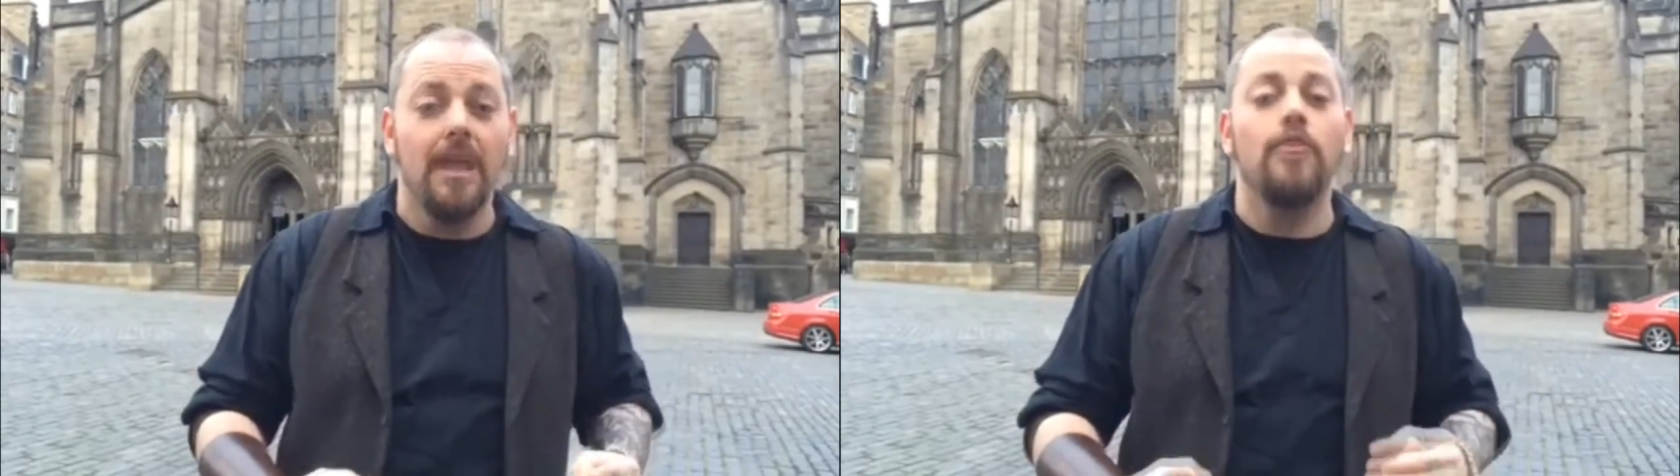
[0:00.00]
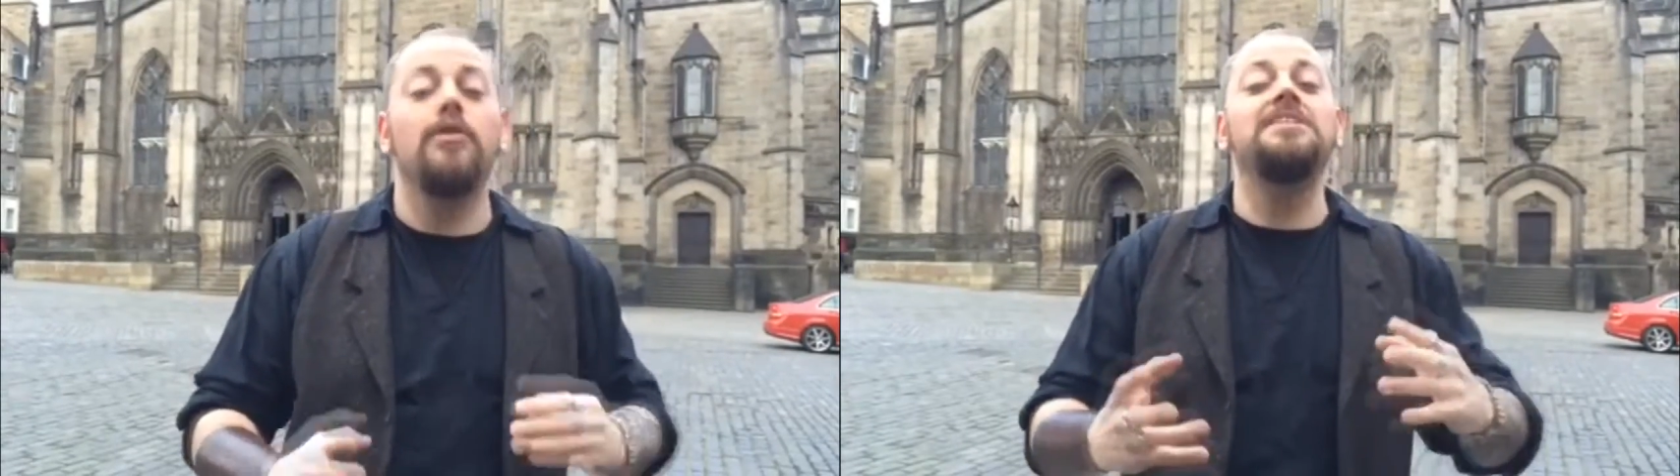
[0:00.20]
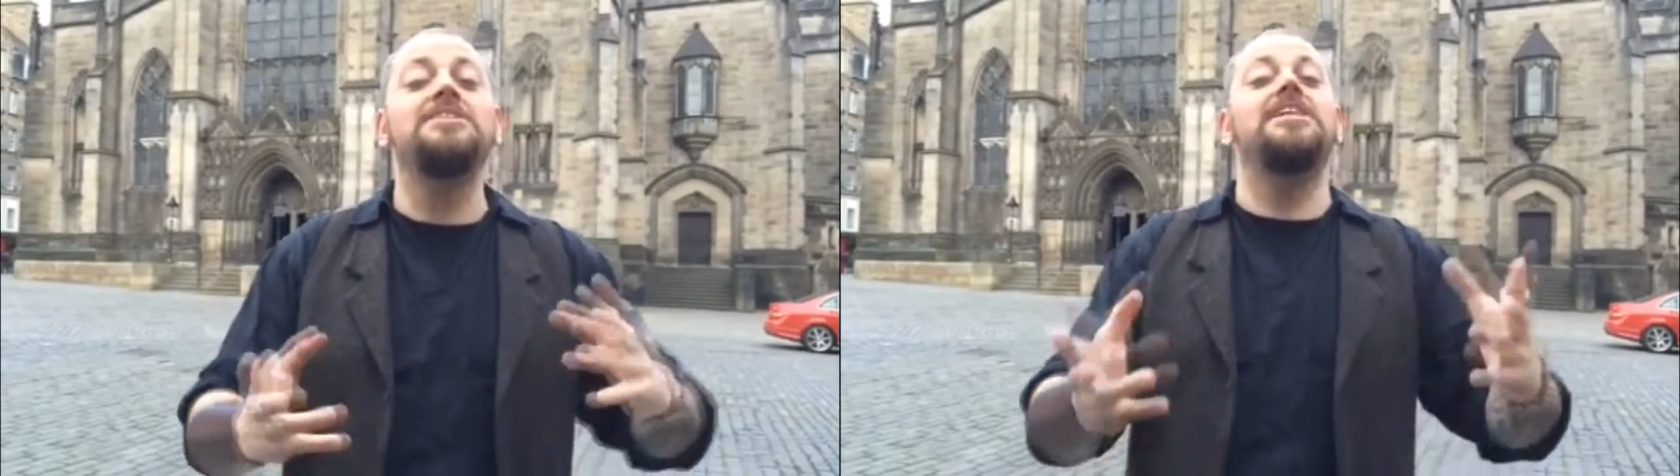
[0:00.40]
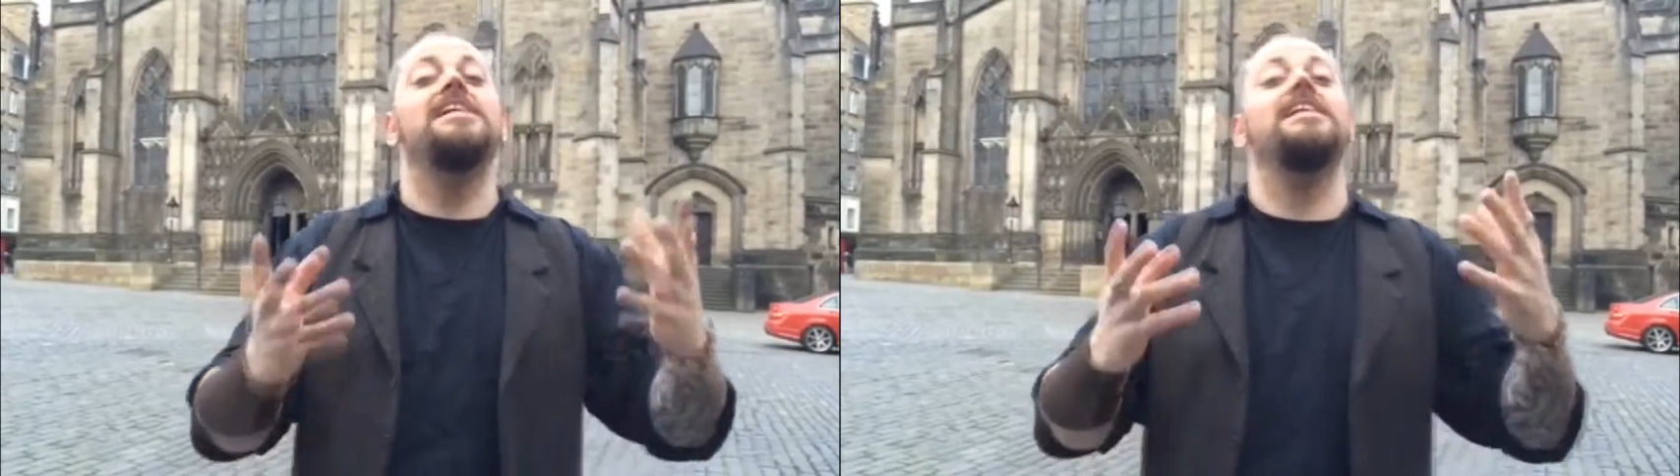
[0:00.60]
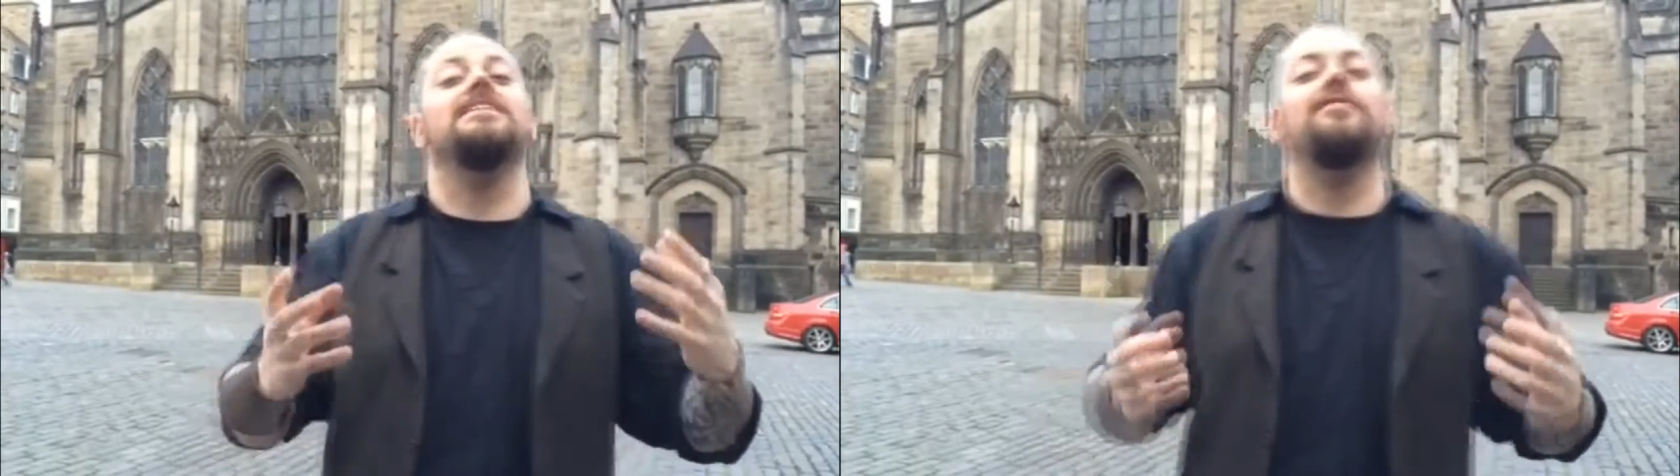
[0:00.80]
This
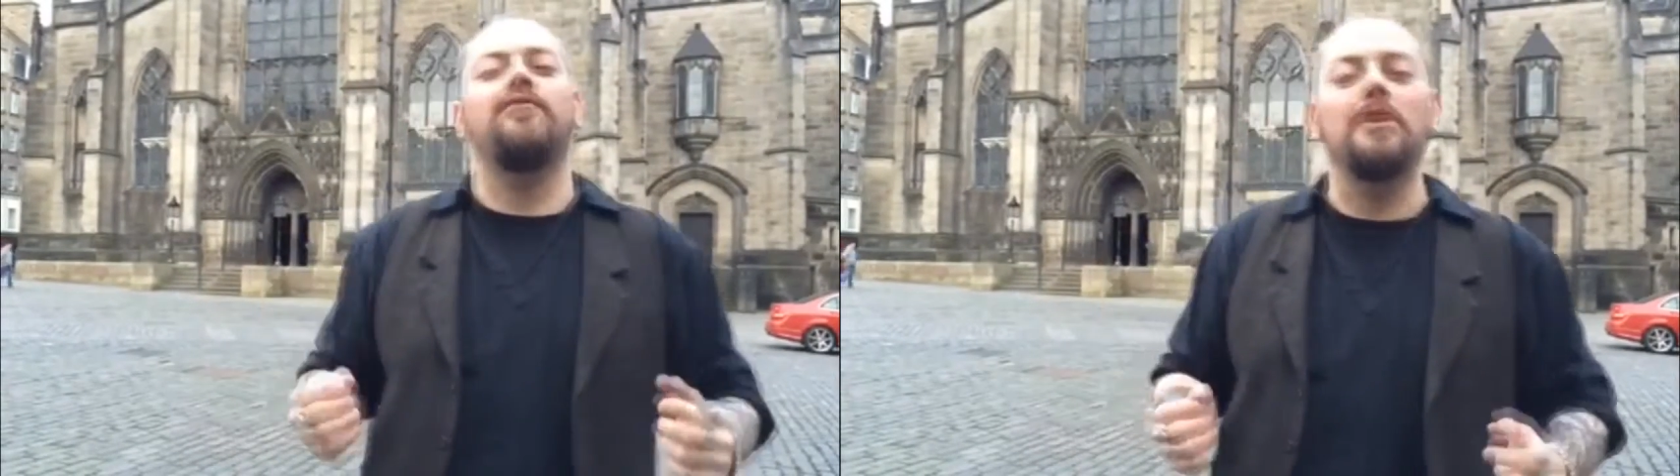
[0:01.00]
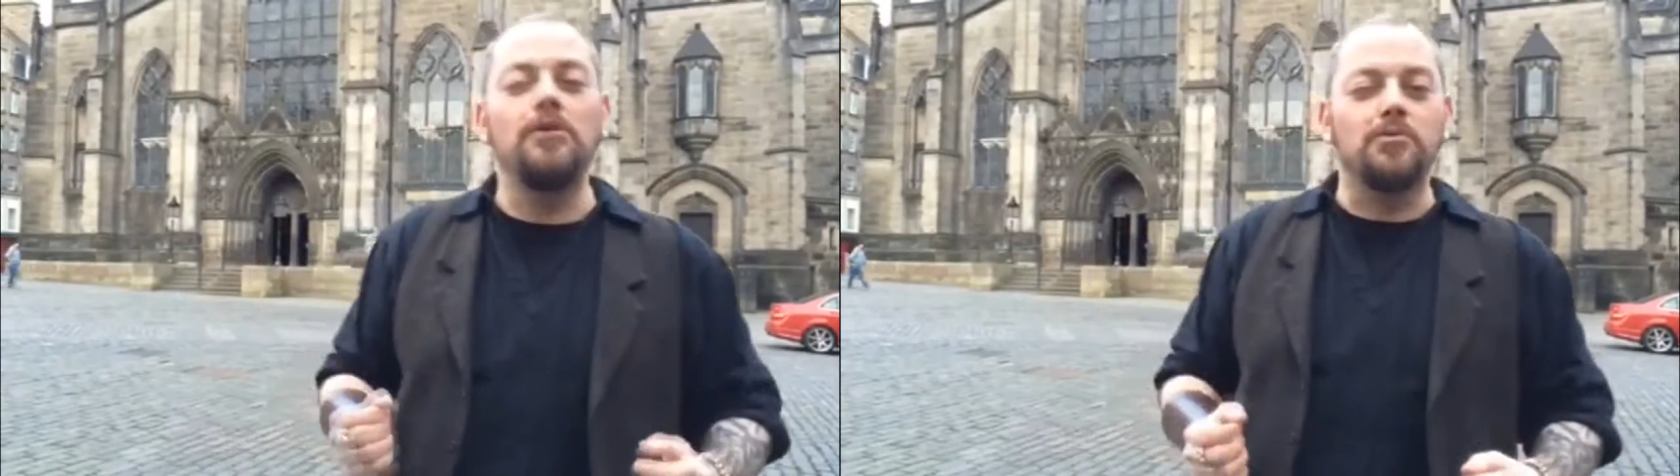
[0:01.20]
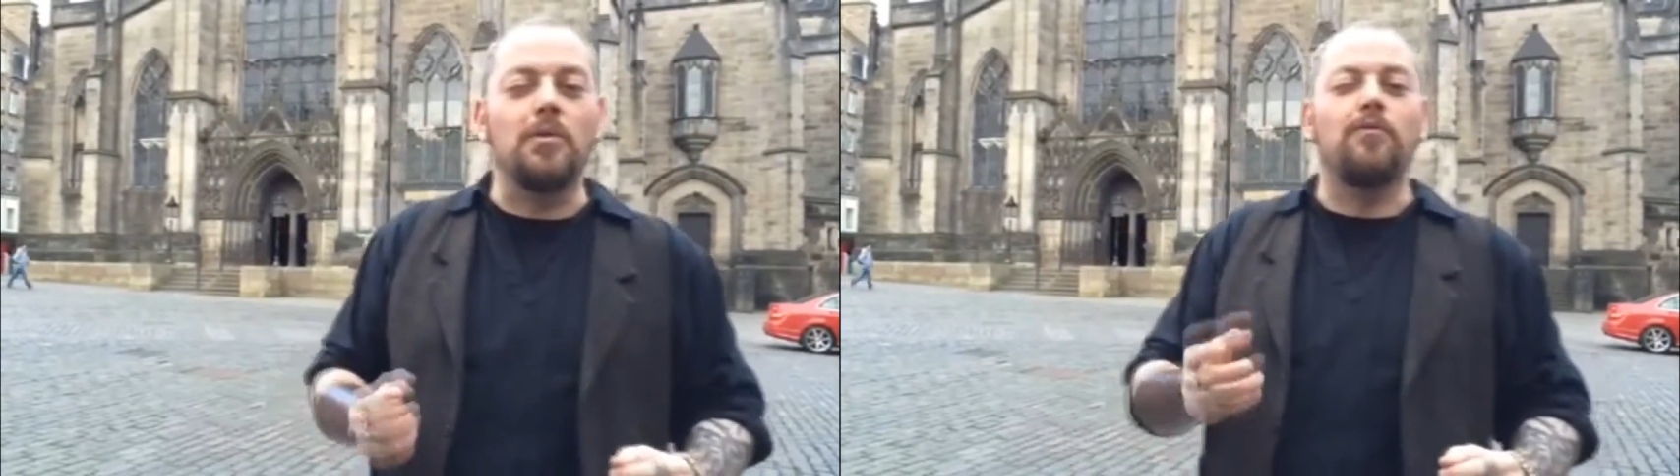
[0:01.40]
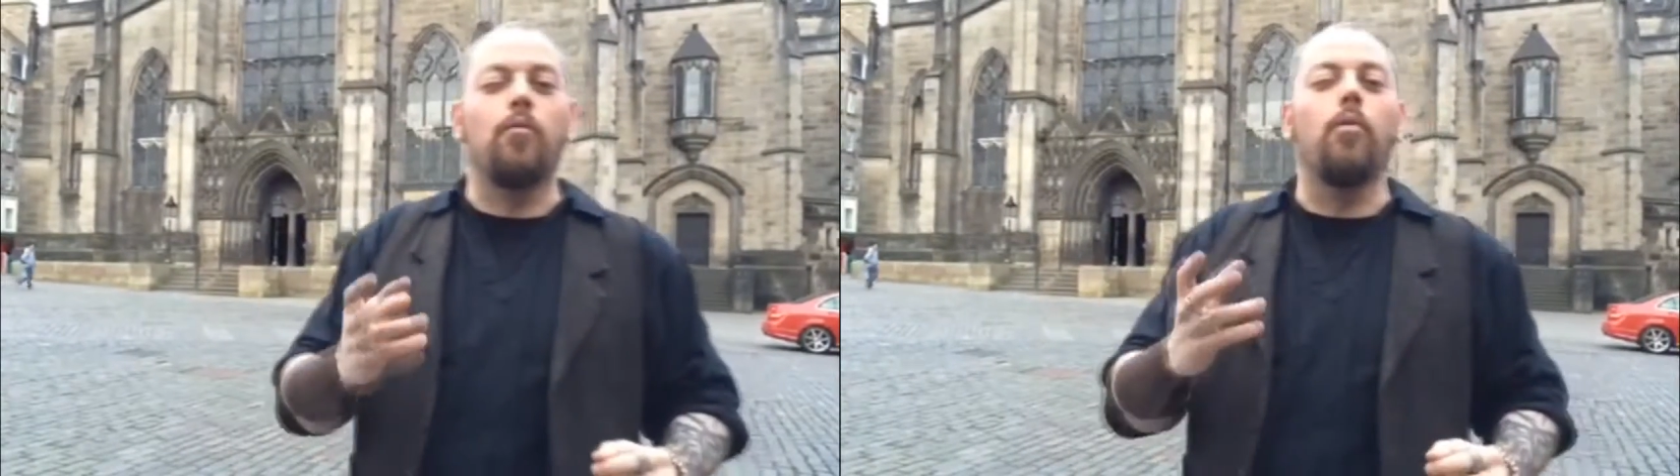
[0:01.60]
city is filled with